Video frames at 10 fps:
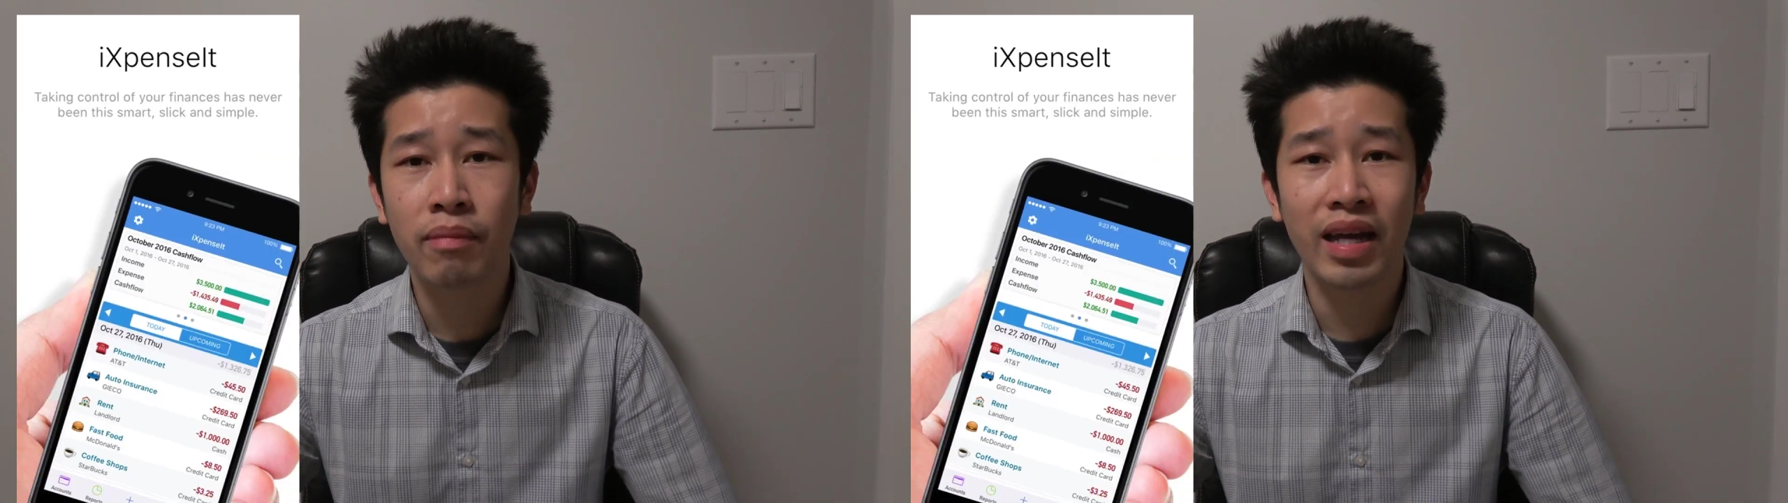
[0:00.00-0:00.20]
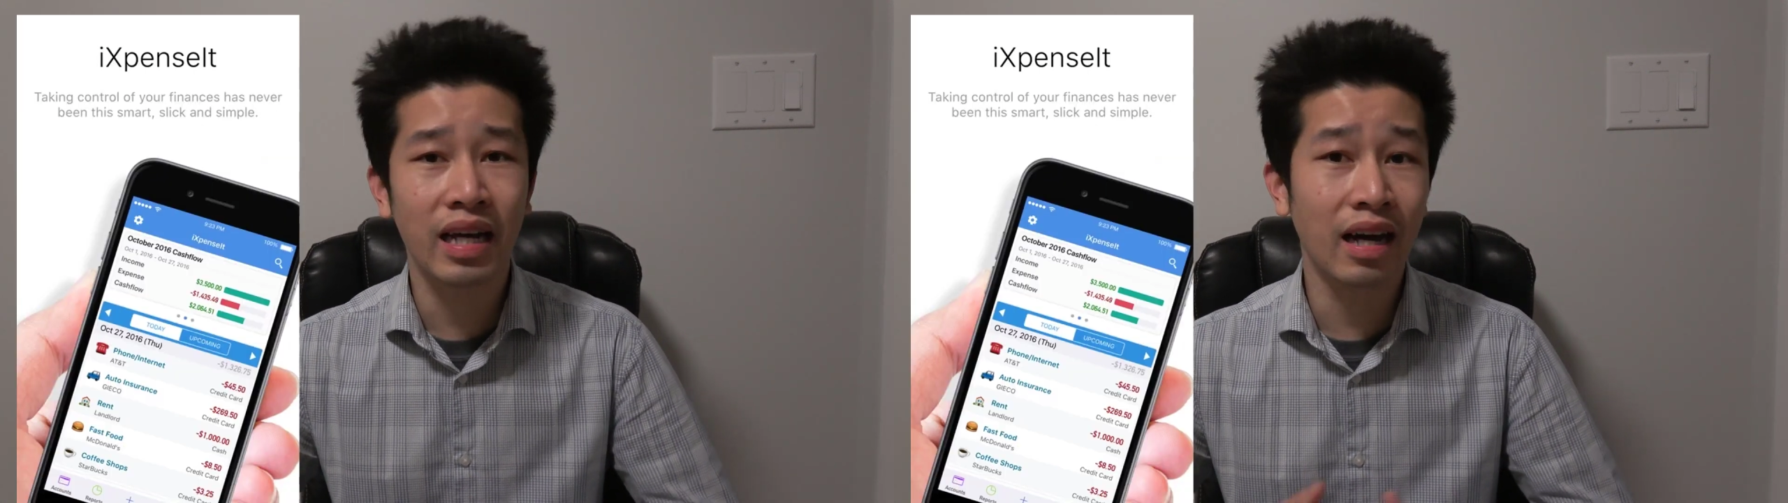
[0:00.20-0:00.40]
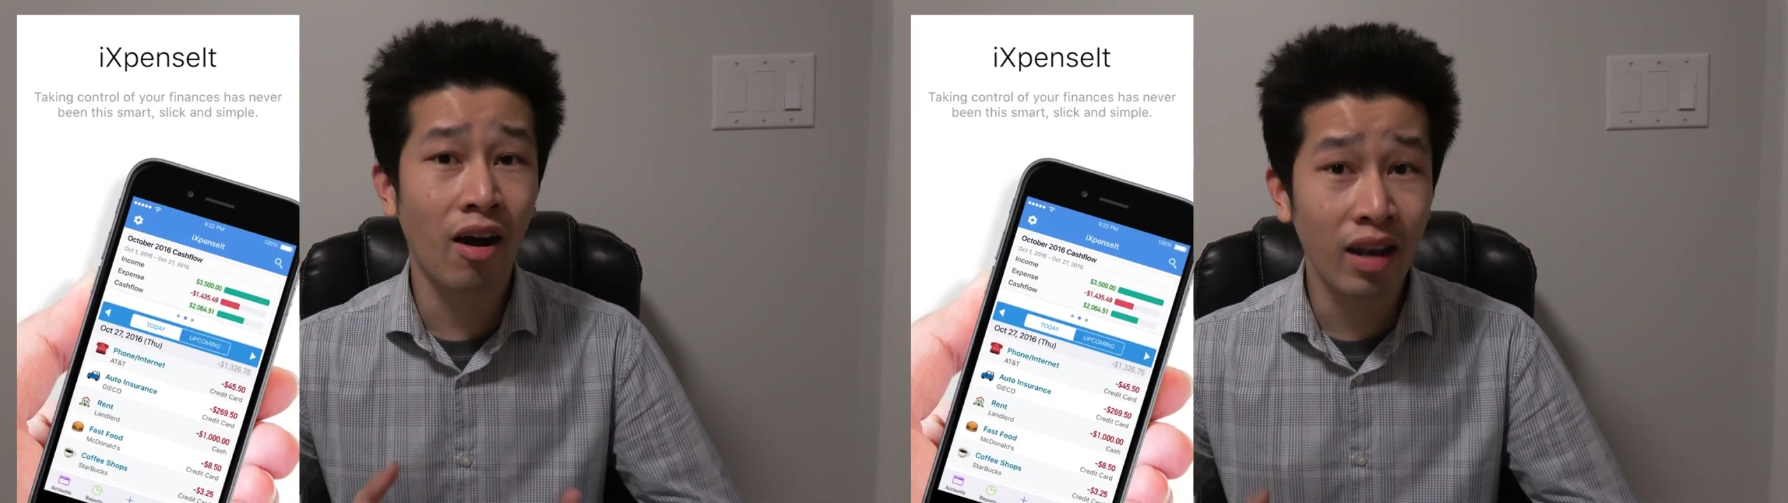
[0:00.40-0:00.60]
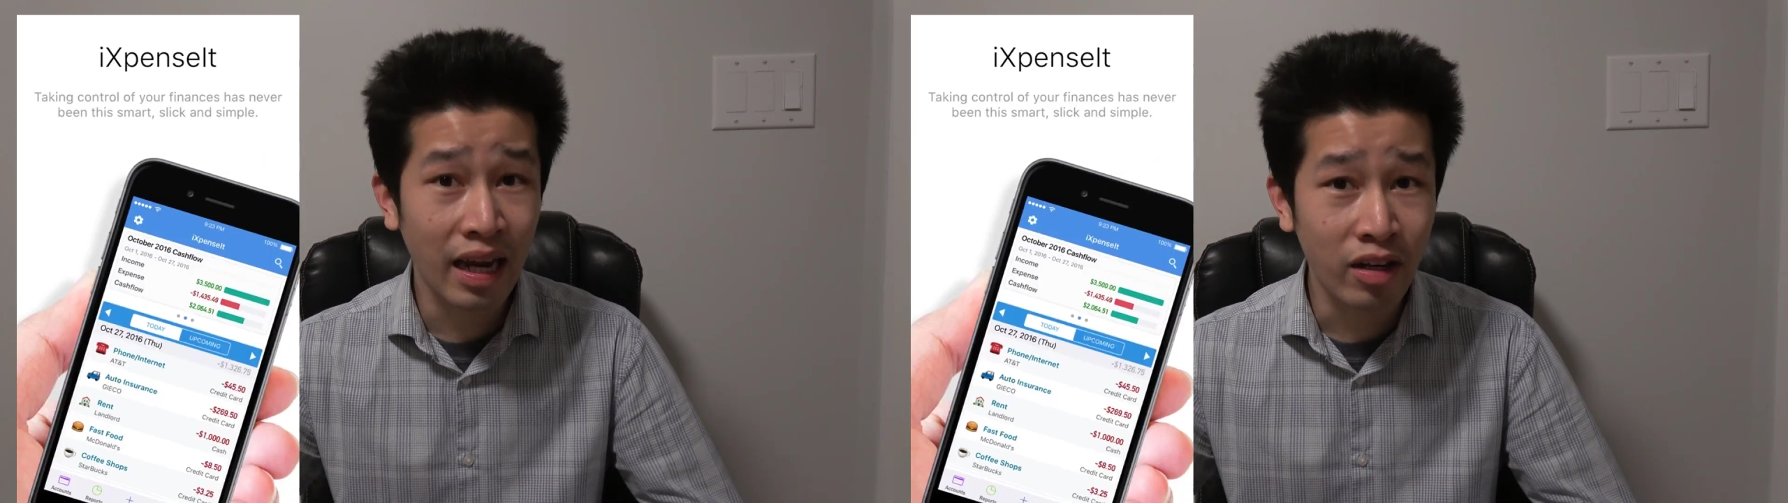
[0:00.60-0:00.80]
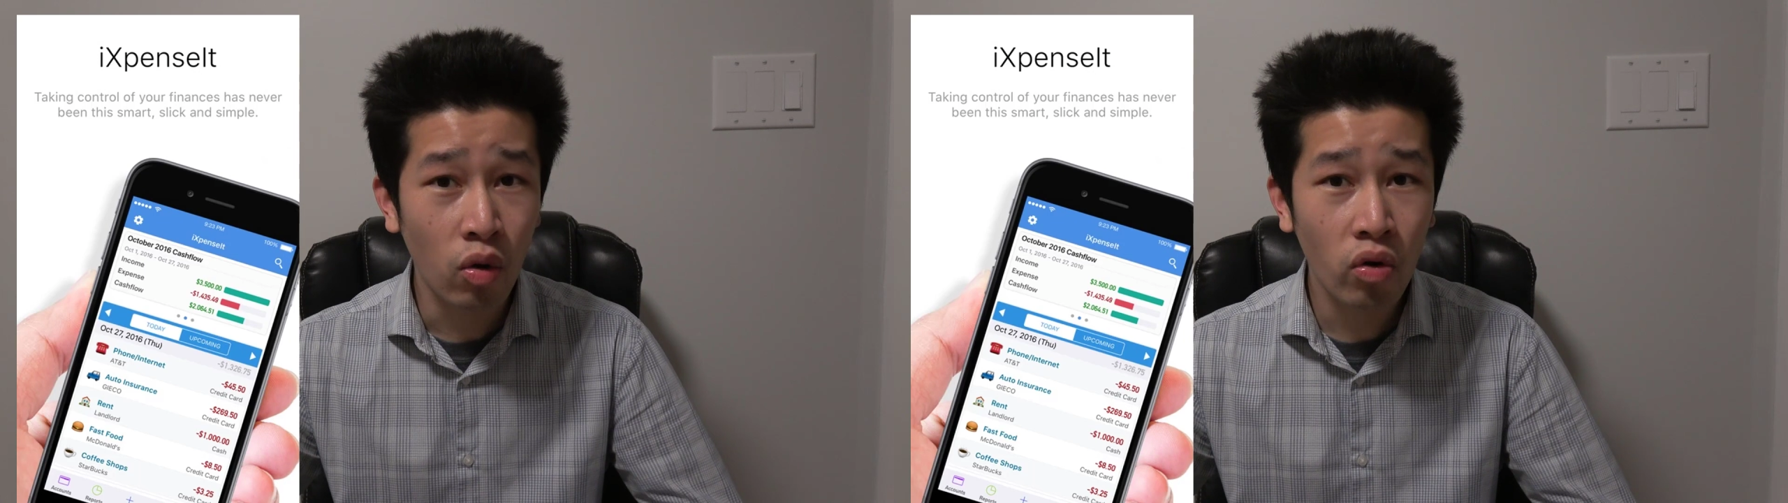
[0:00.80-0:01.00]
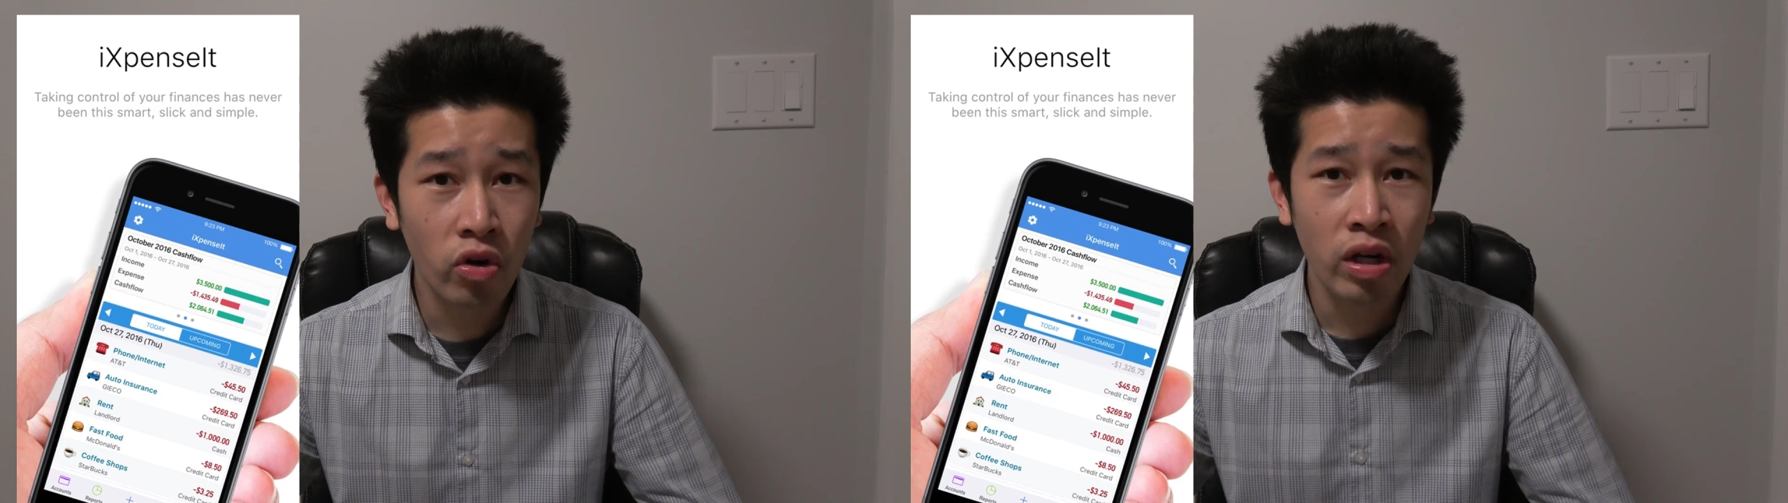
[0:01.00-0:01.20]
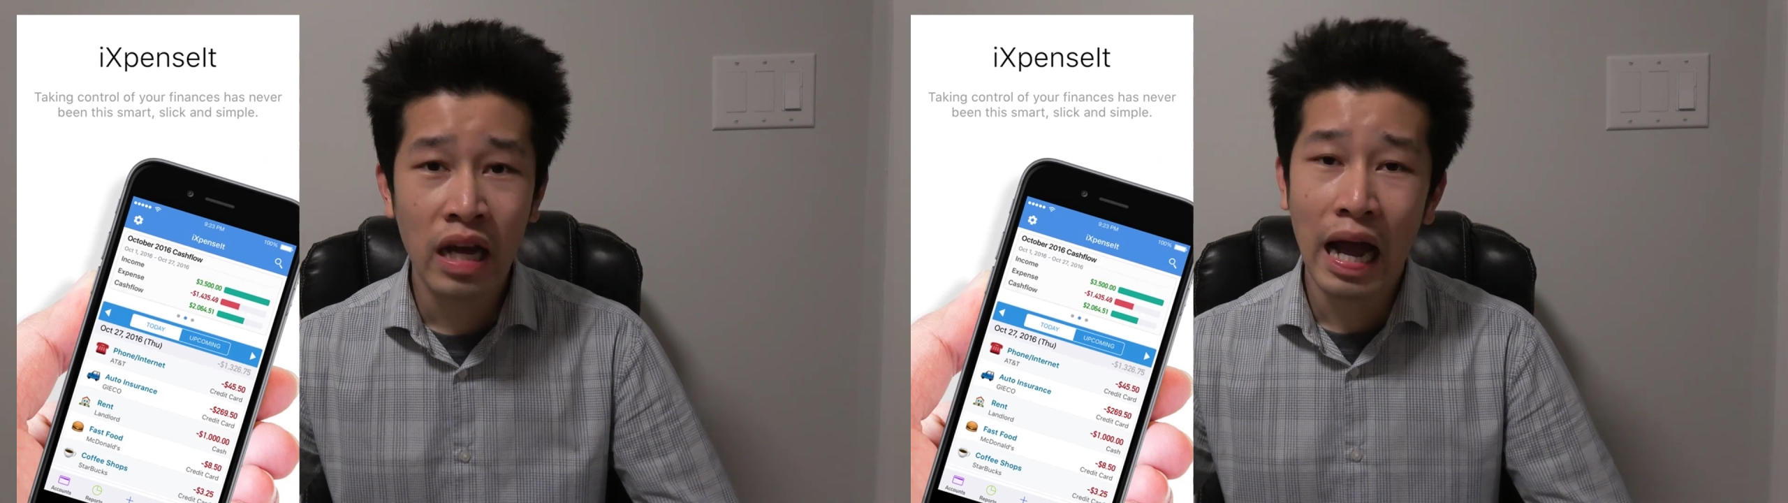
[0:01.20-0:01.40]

make an online order,